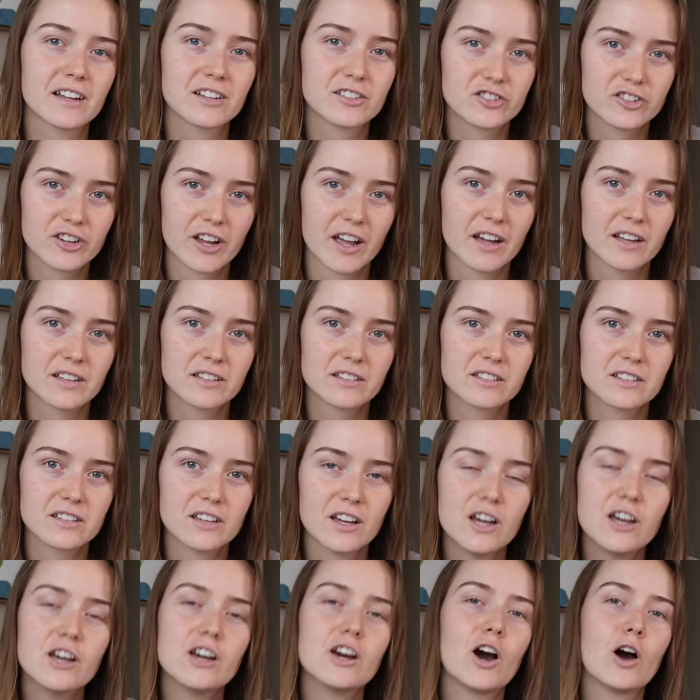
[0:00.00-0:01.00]
chance.
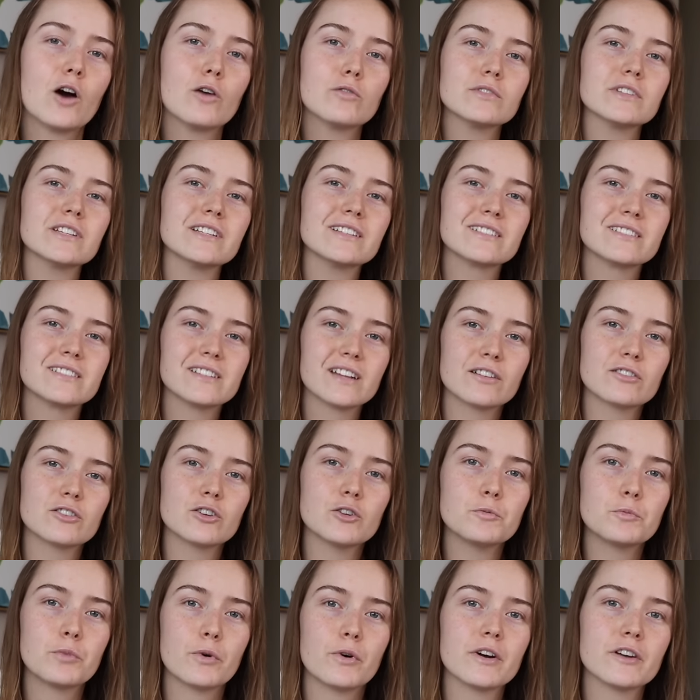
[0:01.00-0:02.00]
Only
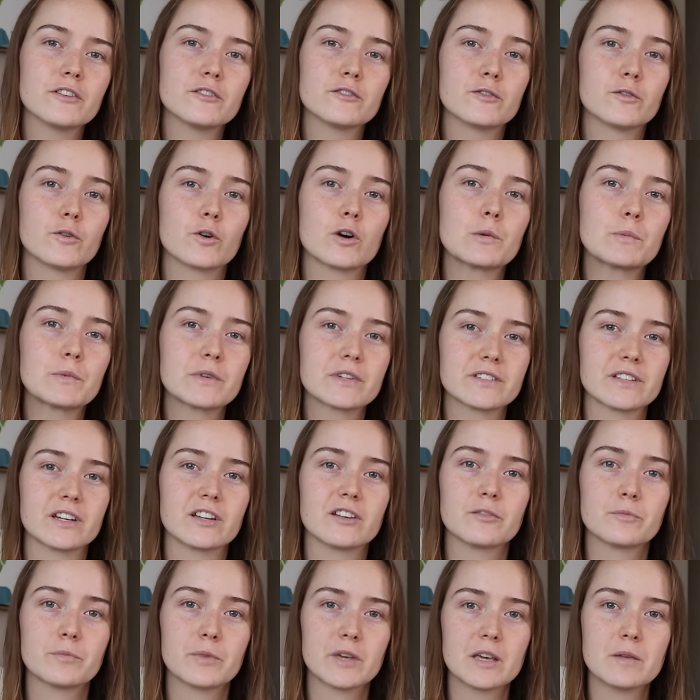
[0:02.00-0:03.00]
0.4%
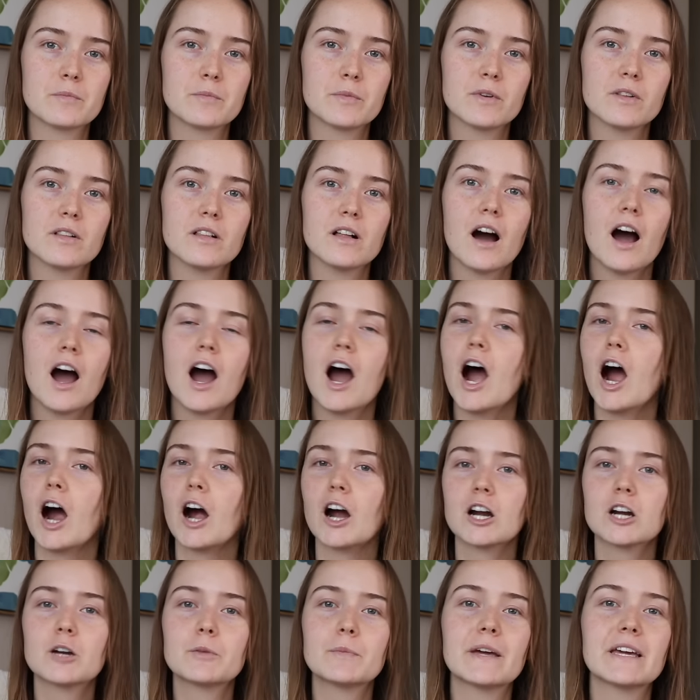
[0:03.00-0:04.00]
of people
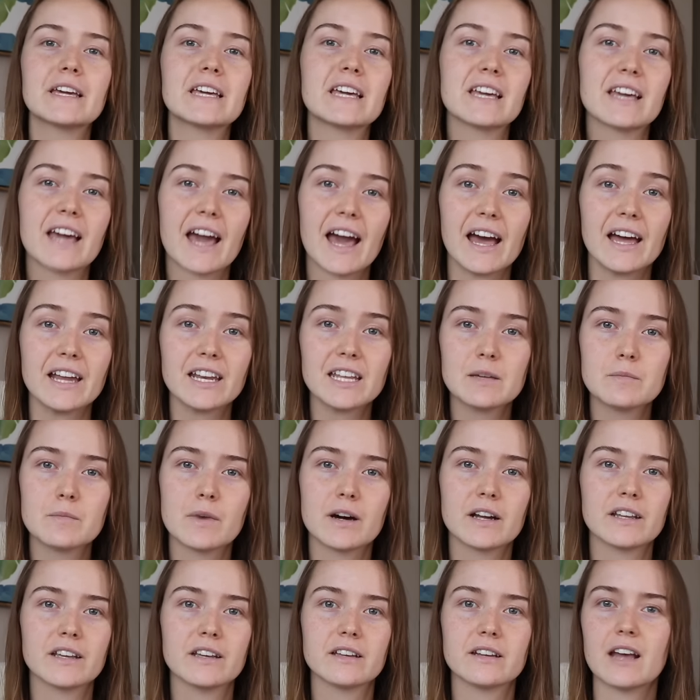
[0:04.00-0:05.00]
are making any
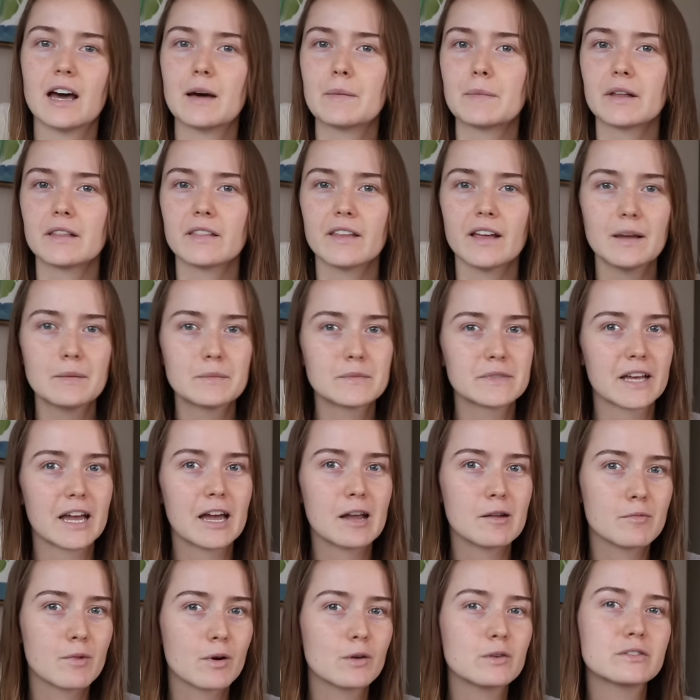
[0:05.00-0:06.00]
money in MLMs,
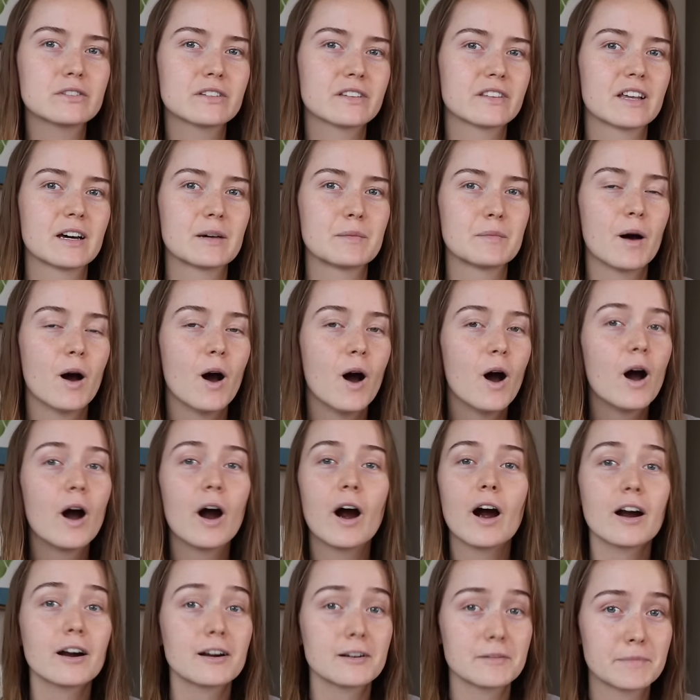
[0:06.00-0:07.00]
and most of them
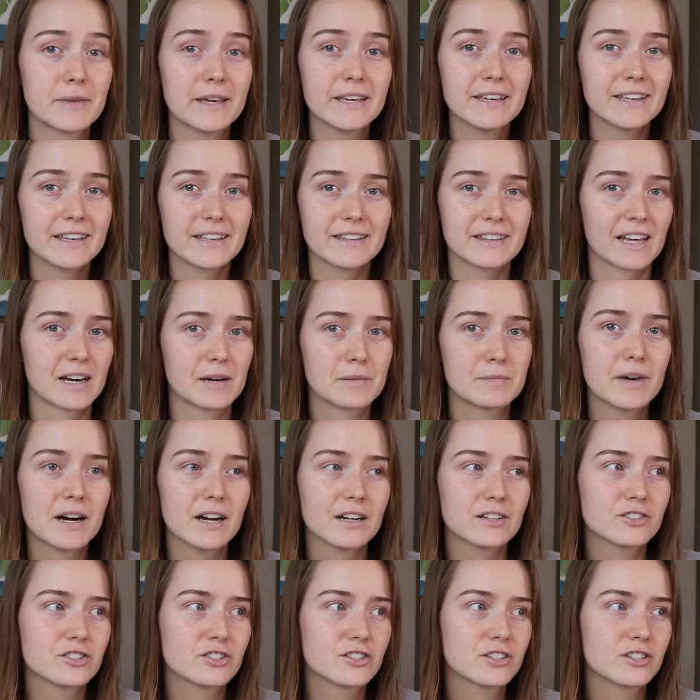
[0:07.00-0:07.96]
aren't making that much.